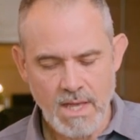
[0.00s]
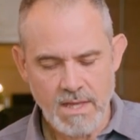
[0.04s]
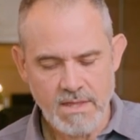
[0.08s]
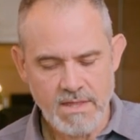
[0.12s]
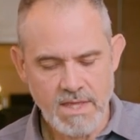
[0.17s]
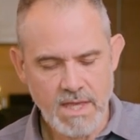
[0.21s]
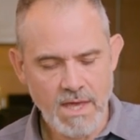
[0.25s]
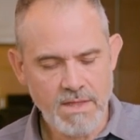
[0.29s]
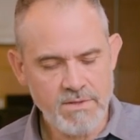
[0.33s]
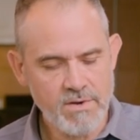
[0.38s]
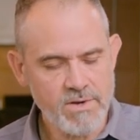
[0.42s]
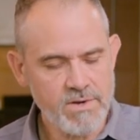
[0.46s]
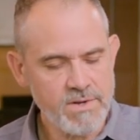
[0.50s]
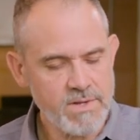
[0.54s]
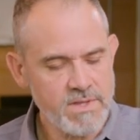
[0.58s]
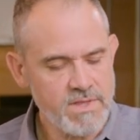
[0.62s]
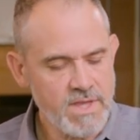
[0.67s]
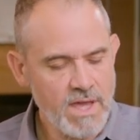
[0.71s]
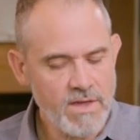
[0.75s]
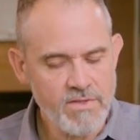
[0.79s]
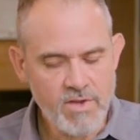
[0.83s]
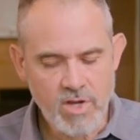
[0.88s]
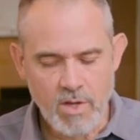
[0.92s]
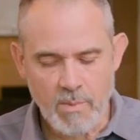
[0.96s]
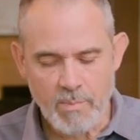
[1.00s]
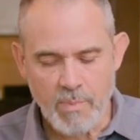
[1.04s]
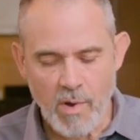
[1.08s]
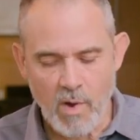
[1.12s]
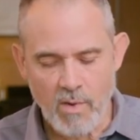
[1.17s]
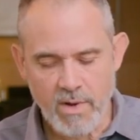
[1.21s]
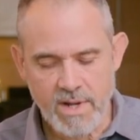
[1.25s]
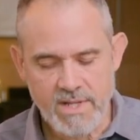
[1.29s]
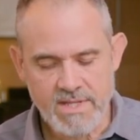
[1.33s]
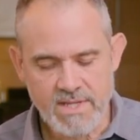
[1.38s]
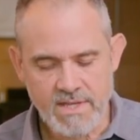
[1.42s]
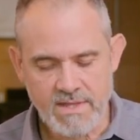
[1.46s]
The other
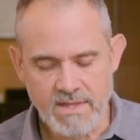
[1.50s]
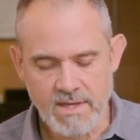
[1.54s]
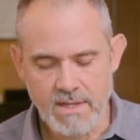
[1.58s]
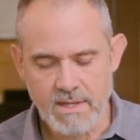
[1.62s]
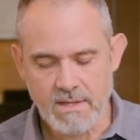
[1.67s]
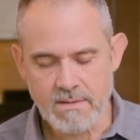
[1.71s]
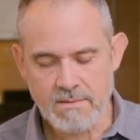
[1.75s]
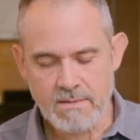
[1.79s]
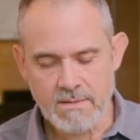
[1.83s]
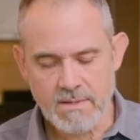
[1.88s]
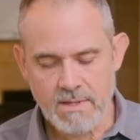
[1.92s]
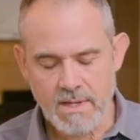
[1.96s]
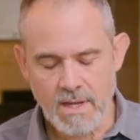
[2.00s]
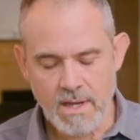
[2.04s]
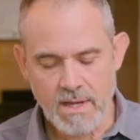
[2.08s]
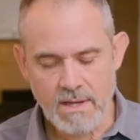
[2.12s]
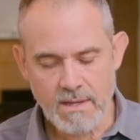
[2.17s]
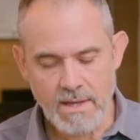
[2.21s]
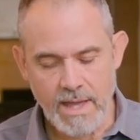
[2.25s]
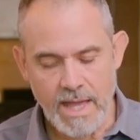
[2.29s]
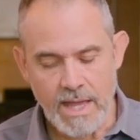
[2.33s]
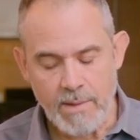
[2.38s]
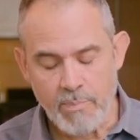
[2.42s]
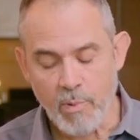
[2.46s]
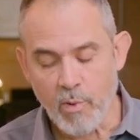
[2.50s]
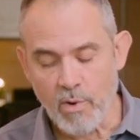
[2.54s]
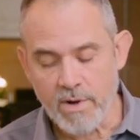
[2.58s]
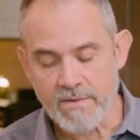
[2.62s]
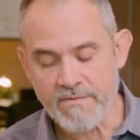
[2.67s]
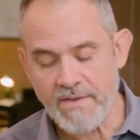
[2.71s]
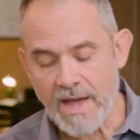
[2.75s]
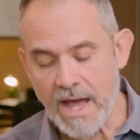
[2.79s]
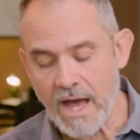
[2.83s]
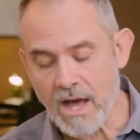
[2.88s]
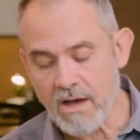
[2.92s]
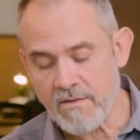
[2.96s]
component to the 8-port
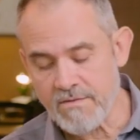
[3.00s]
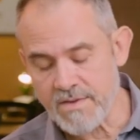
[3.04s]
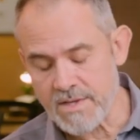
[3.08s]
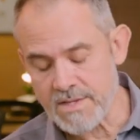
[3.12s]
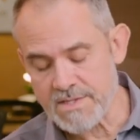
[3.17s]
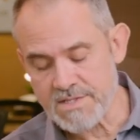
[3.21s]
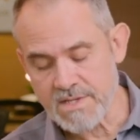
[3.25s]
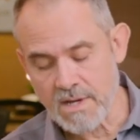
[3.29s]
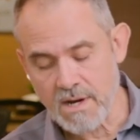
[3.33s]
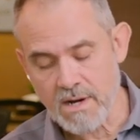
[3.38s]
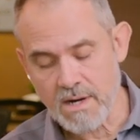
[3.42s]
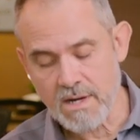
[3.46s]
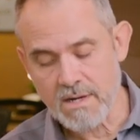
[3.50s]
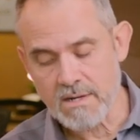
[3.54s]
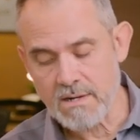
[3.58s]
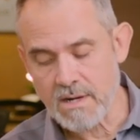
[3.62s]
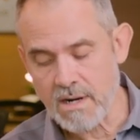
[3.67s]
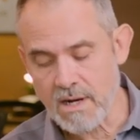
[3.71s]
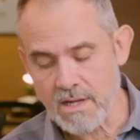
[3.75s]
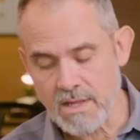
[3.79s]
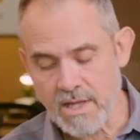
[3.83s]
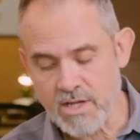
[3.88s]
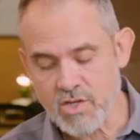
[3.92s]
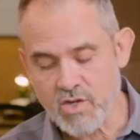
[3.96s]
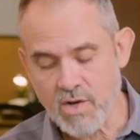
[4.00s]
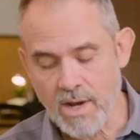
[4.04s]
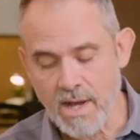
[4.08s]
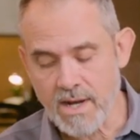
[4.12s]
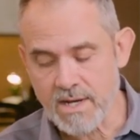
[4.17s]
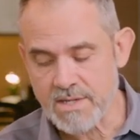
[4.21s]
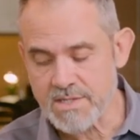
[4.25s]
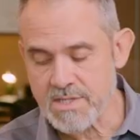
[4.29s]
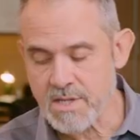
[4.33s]
valve is our electronics